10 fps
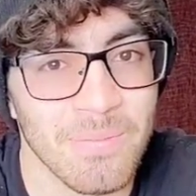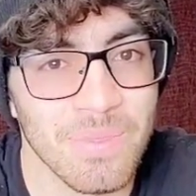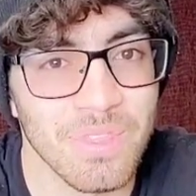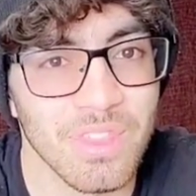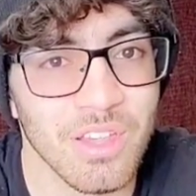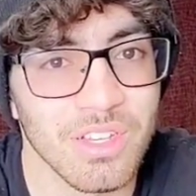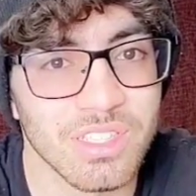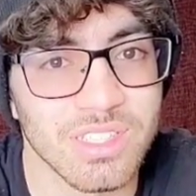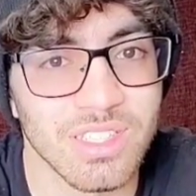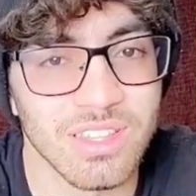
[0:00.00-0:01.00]

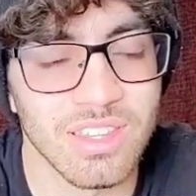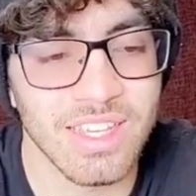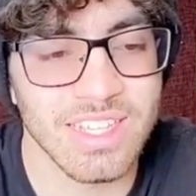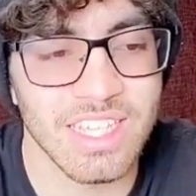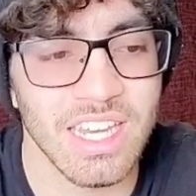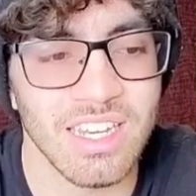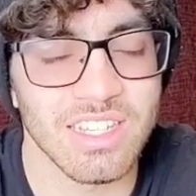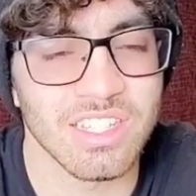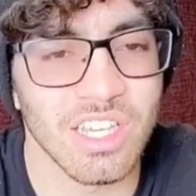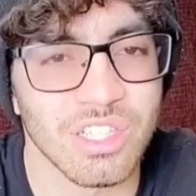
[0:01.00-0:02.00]
there's things hidden in
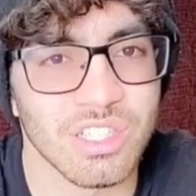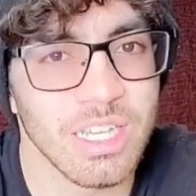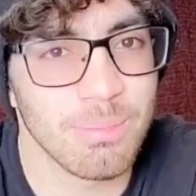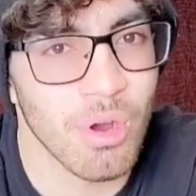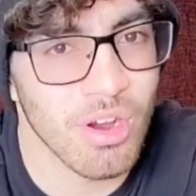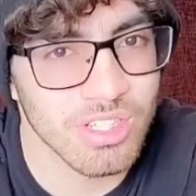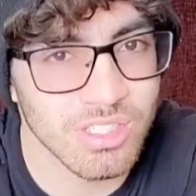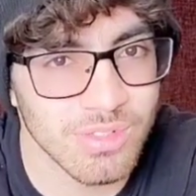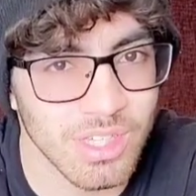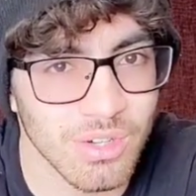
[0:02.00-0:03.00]
such deep
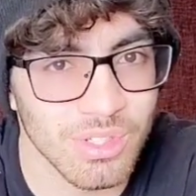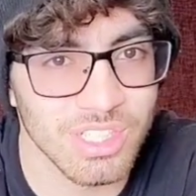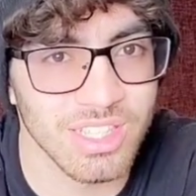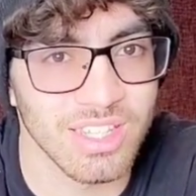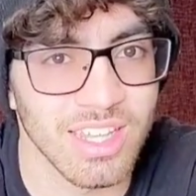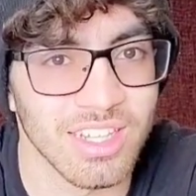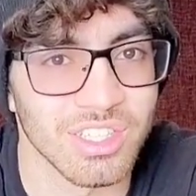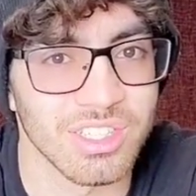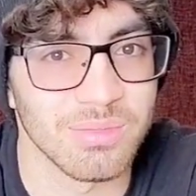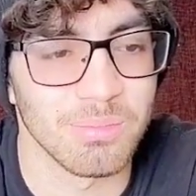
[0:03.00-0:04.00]
parts of the ocean that
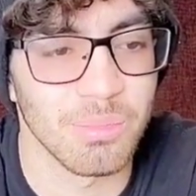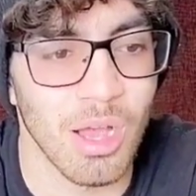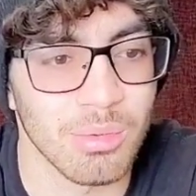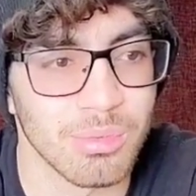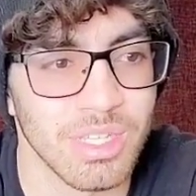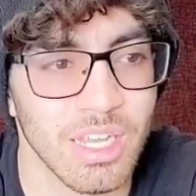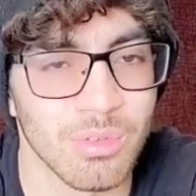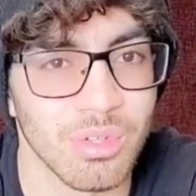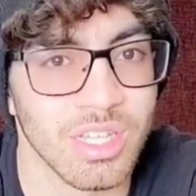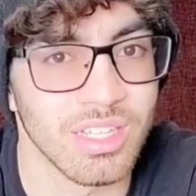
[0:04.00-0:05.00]
just probably
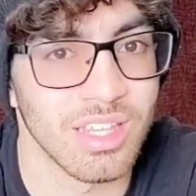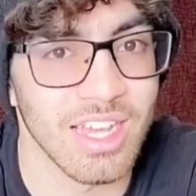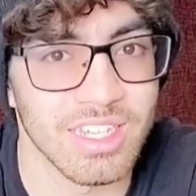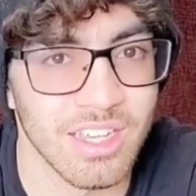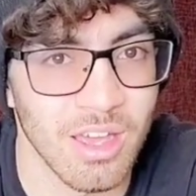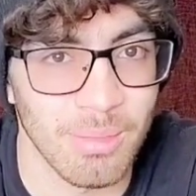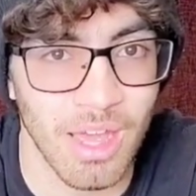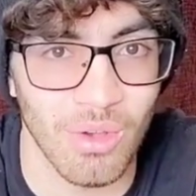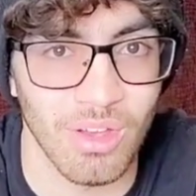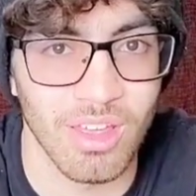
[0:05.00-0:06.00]
never really like to come
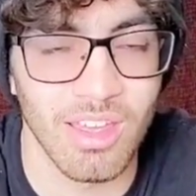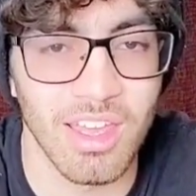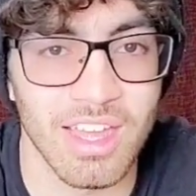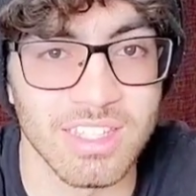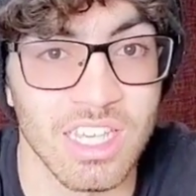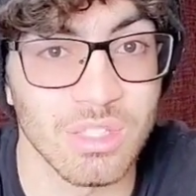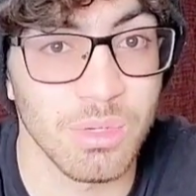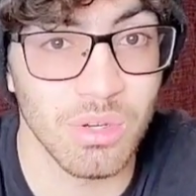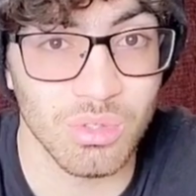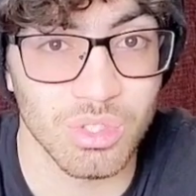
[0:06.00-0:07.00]
out. And since
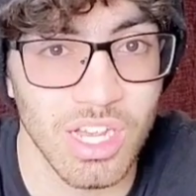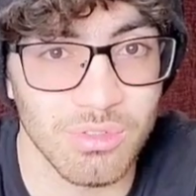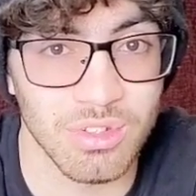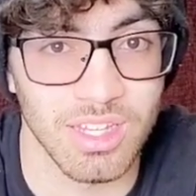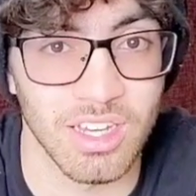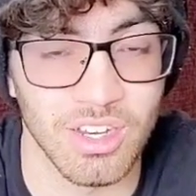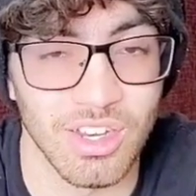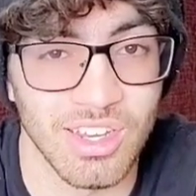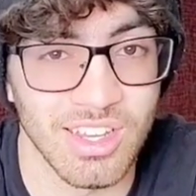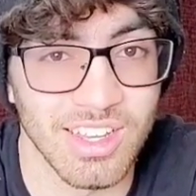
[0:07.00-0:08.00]
we don't travel there,
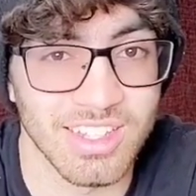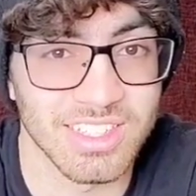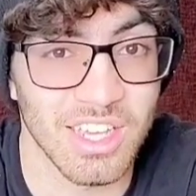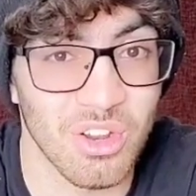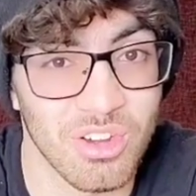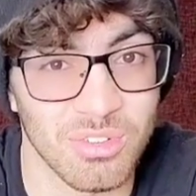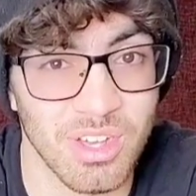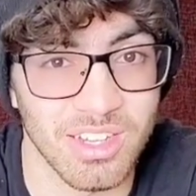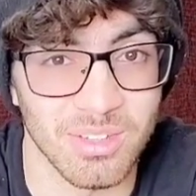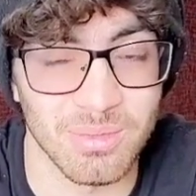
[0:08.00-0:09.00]
it's kind of hard to
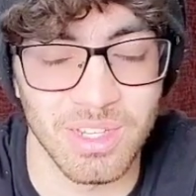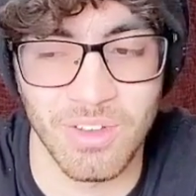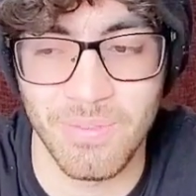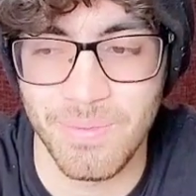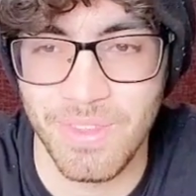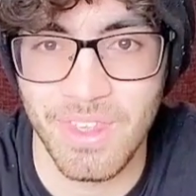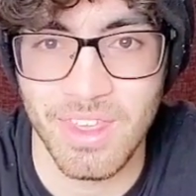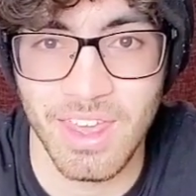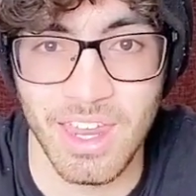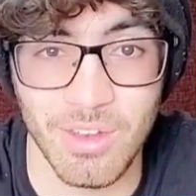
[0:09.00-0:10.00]
find them, you know?
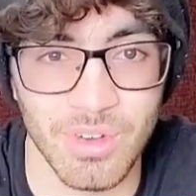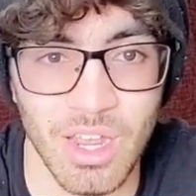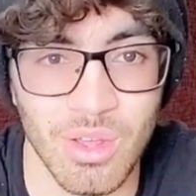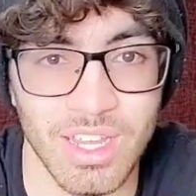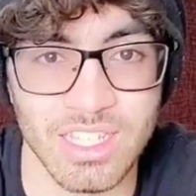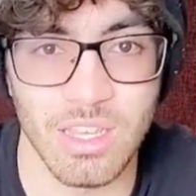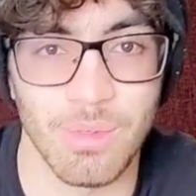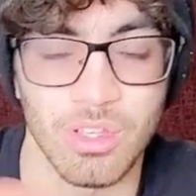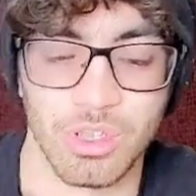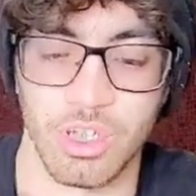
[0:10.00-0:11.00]
And every now and again,
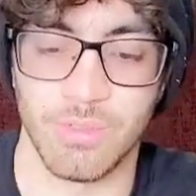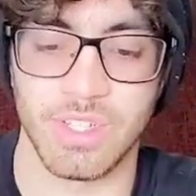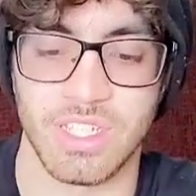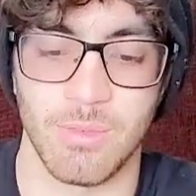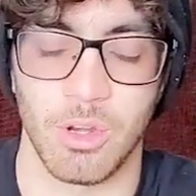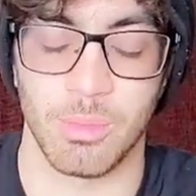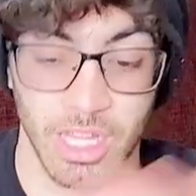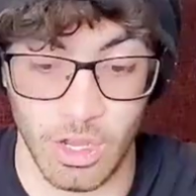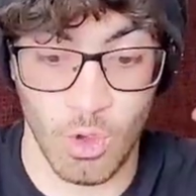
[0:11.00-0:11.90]
something will surface and everybody will be like, oh